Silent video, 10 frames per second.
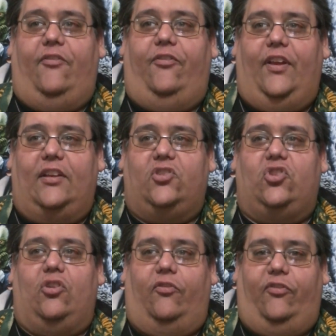
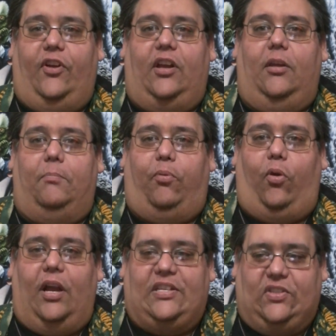fix your fucking
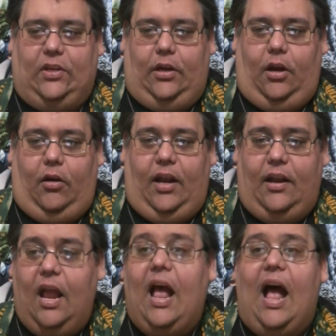pricing, alright?